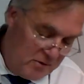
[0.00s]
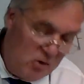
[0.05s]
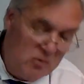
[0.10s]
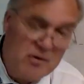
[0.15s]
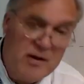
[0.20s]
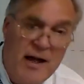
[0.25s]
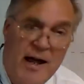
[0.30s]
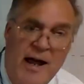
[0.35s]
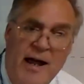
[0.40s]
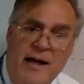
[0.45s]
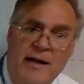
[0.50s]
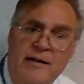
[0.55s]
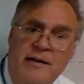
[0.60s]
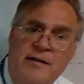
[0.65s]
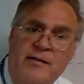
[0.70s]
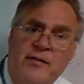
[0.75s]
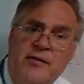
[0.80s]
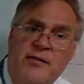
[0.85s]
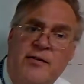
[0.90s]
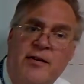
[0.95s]
Okay,
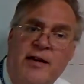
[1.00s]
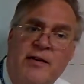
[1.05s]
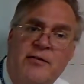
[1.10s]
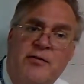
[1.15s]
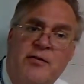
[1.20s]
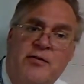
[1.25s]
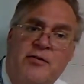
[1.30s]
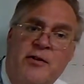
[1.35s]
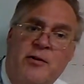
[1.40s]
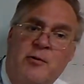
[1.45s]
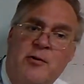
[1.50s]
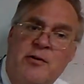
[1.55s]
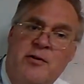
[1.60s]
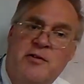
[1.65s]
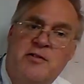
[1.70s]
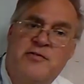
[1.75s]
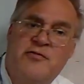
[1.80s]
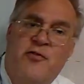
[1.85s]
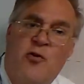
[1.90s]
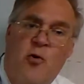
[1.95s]
this is an interesting one.
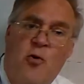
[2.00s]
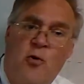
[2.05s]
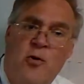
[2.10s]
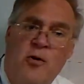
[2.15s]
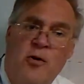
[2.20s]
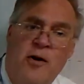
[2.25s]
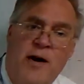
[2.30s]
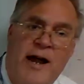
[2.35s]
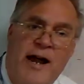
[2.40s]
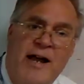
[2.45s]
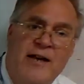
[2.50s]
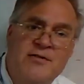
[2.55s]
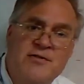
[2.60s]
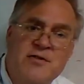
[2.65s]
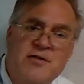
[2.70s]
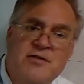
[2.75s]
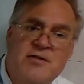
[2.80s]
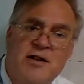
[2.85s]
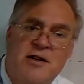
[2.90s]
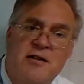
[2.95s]
There's 4
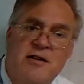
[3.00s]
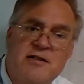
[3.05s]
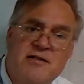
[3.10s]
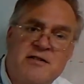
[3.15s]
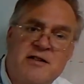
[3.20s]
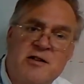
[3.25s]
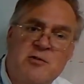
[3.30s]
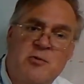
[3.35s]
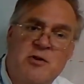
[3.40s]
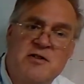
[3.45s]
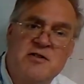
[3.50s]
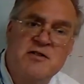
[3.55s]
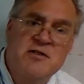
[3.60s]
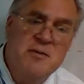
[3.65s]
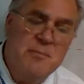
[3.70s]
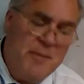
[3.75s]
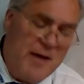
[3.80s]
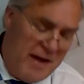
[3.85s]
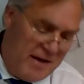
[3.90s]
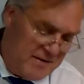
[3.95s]
answers here. Let's see which is
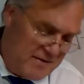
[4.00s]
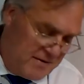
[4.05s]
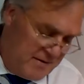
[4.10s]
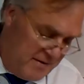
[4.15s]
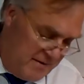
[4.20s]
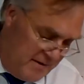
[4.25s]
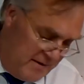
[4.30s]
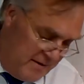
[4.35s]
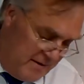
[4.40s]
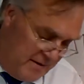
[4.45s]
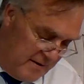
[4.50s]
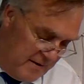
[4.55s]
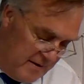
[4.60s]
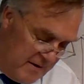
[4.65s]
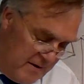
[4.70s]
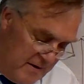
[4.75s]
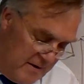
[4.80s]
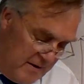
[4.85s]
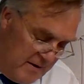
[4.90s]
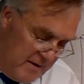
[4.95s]
the best.
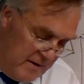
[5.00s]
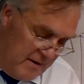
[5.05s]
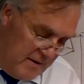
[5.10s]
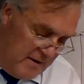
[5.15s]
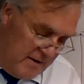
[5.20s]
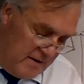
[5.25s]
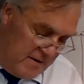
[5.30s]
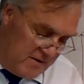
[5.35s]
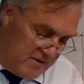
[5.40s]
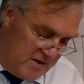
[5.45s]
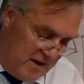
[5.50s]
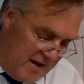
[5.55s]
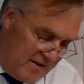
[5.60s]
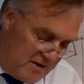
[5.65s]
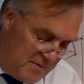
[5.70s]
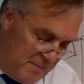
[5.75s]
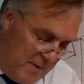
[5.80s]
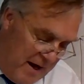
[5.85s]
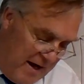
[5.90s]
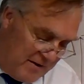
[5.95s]

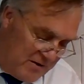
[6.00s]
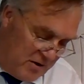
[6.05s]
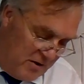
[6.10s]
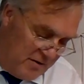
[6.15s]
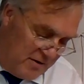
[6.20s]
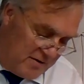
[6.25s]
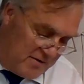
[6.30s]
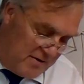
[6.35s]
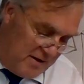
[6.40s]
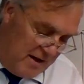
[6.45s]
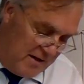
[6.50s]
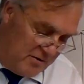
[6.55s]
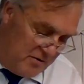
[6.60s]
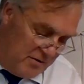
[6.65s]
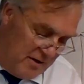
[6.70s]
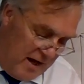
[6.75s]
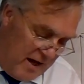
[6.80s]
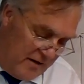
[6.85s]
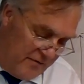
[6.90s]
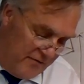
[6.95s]
Sunspots on the sun
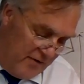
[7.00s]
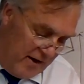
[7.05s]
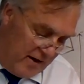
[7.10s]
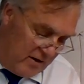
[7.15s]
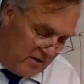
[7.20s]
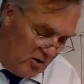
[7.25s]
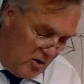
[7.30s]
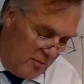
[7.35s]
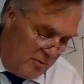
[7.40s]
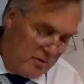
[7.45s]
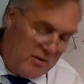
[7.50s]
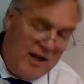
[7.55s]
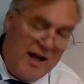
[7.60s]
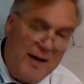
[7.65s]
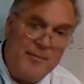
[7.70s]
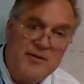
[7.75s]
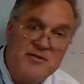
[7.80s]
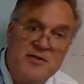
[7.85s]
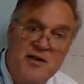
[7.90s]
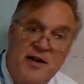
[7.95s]
do not affect global
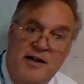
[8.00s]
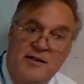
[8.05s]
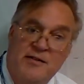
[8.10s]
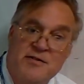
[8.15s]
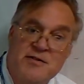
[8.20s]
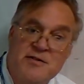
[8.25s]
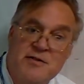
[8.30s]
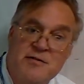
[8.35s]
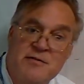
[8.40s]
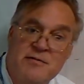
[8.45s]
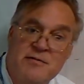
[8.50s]
climate change.